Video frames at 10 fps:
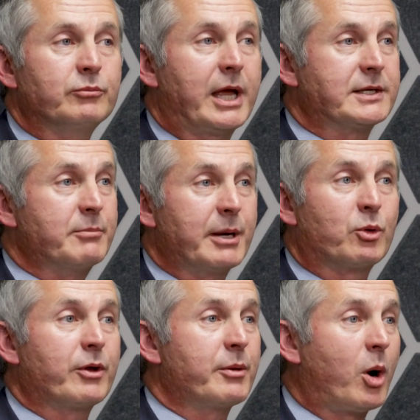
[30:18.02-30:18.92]
As a
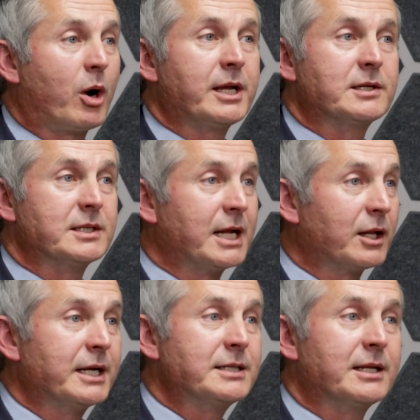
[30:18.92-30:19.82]
member of the party, as a
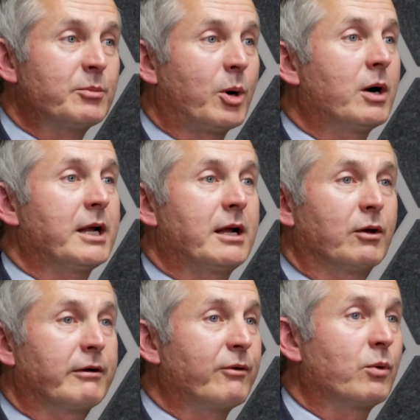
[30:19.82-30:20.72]
delegate to the party, I
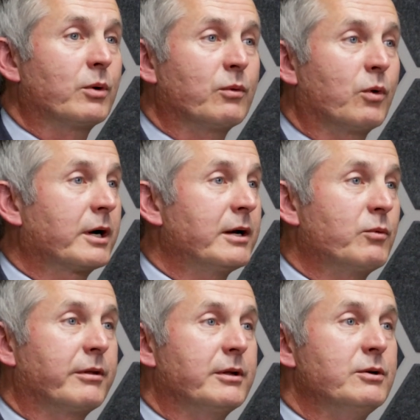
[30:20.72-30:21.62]
look forward to working
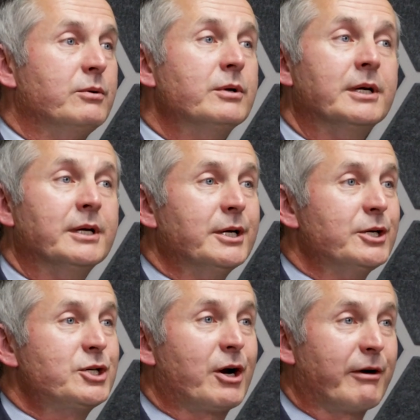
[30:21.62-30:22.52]
with the new
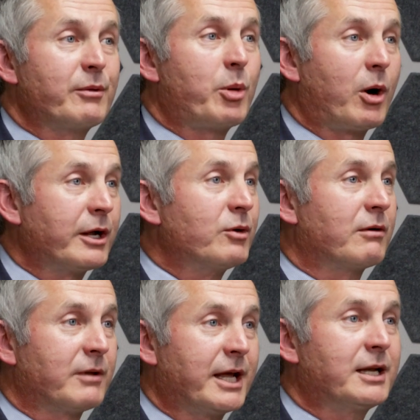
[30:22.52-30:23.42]
chair of the party,
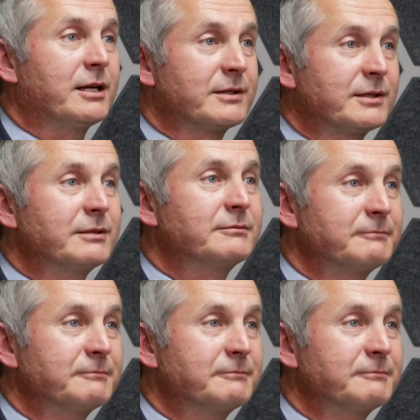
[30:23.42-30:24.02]
whoever that is.